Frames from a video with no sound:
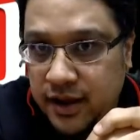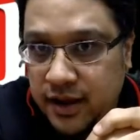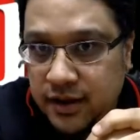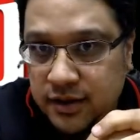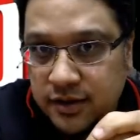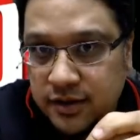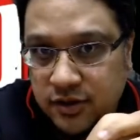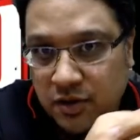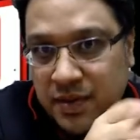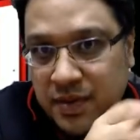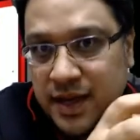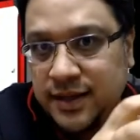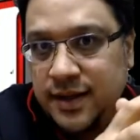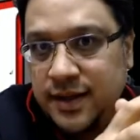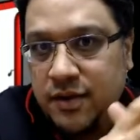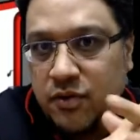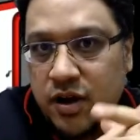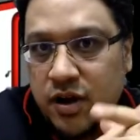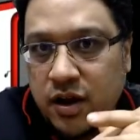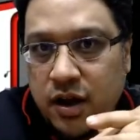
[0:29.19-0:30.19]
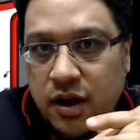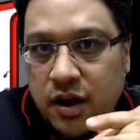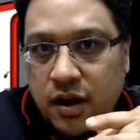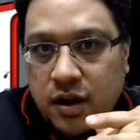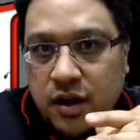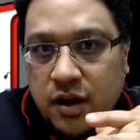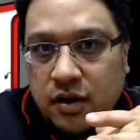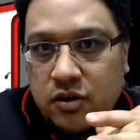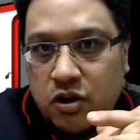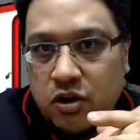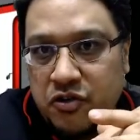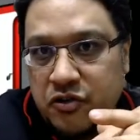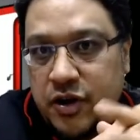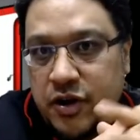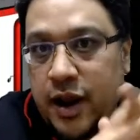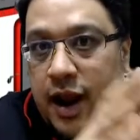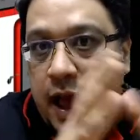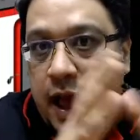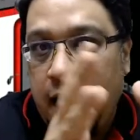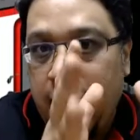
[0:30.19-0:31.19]
So basically want to go through
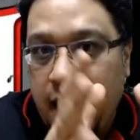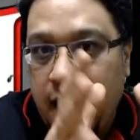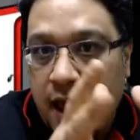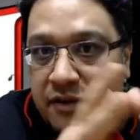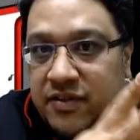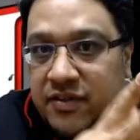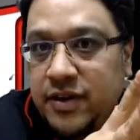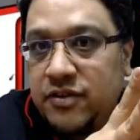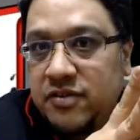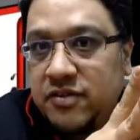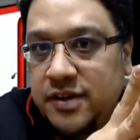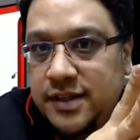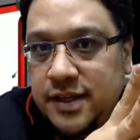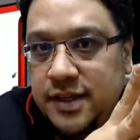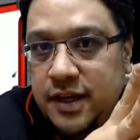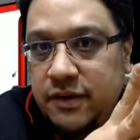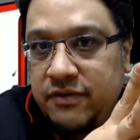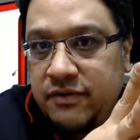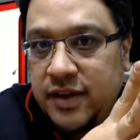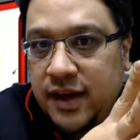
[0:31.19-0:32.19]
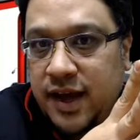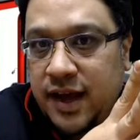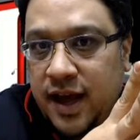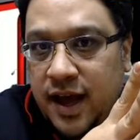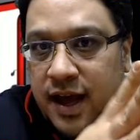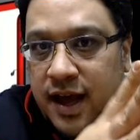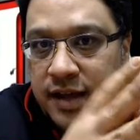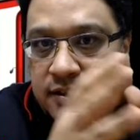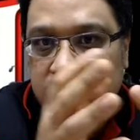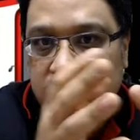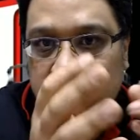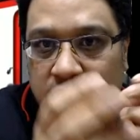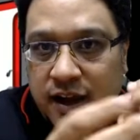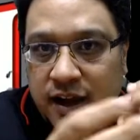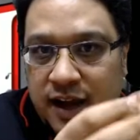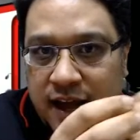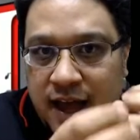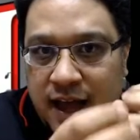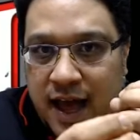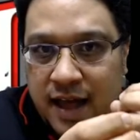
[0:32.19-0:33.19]
that. I haven't received the card, so I
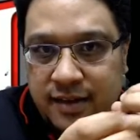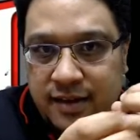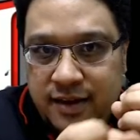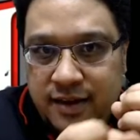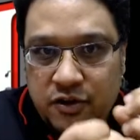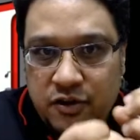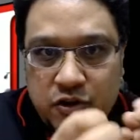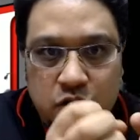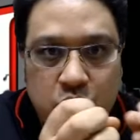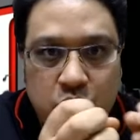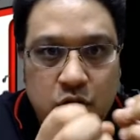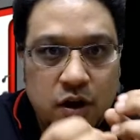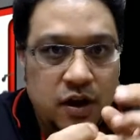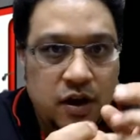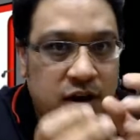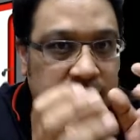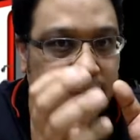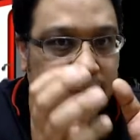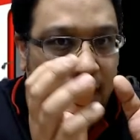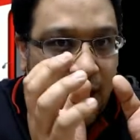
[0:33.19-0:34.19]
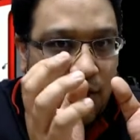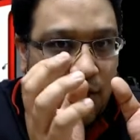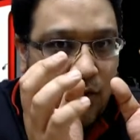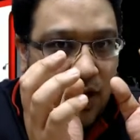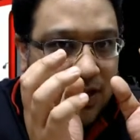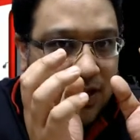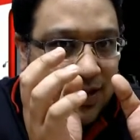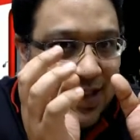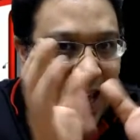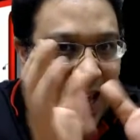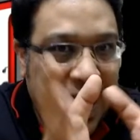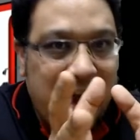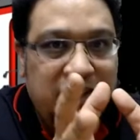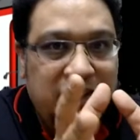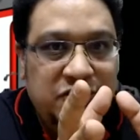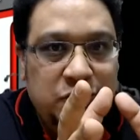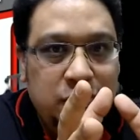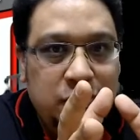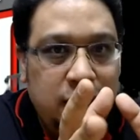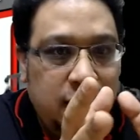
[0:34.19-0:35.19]
can't tell you what the
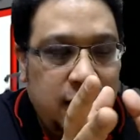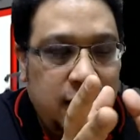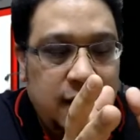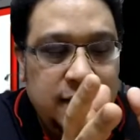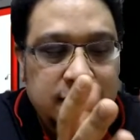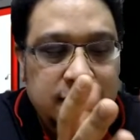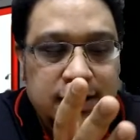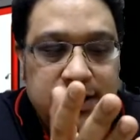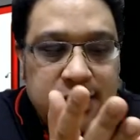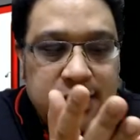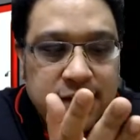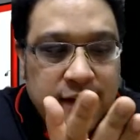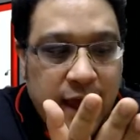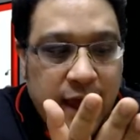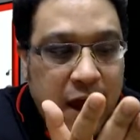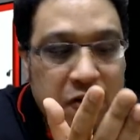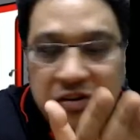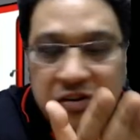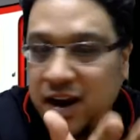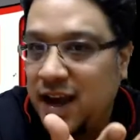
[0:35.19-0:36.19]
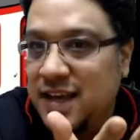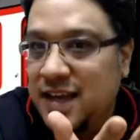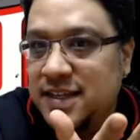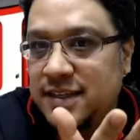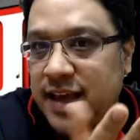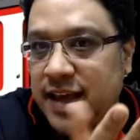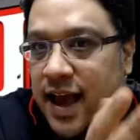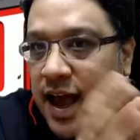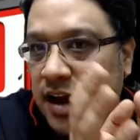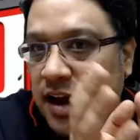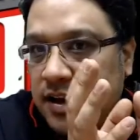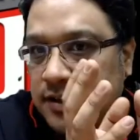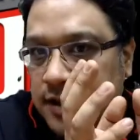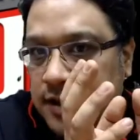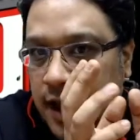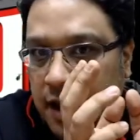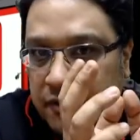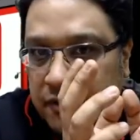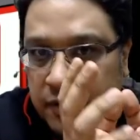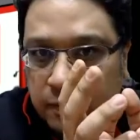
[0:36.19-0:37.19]
actual cards, how nice they are, because I
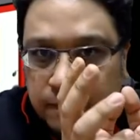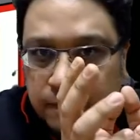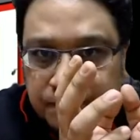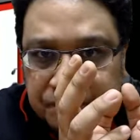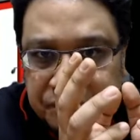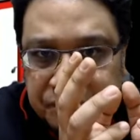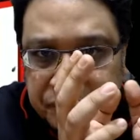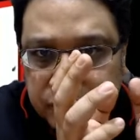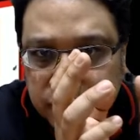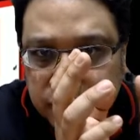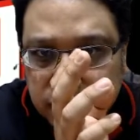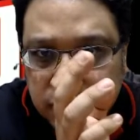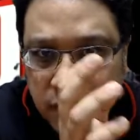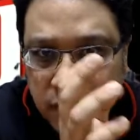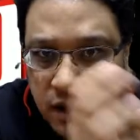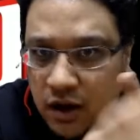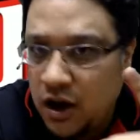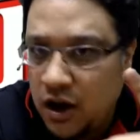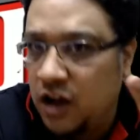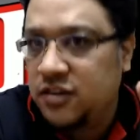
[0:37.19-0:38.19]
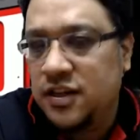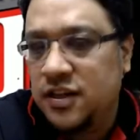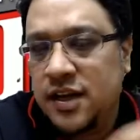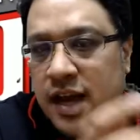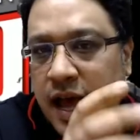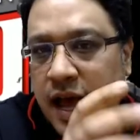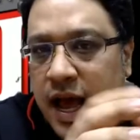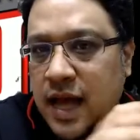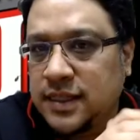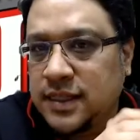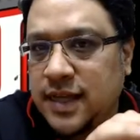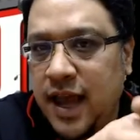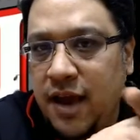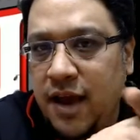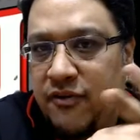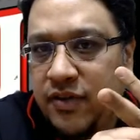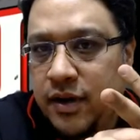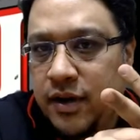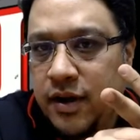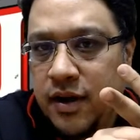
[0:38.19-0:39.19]
haven't got the cards, I
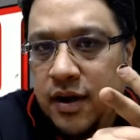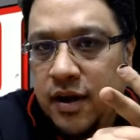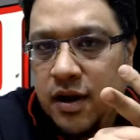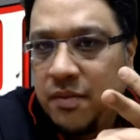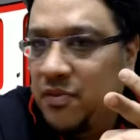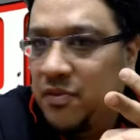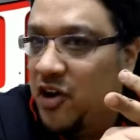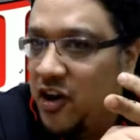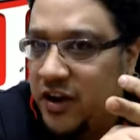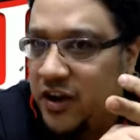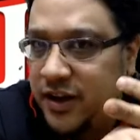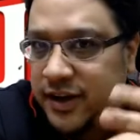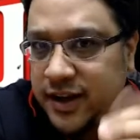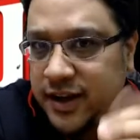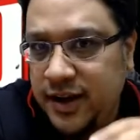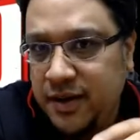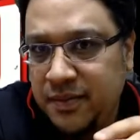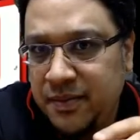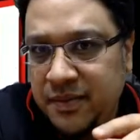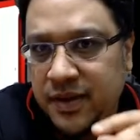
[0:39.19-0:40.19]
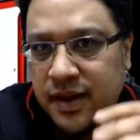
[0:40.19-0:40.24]
haven't broken them.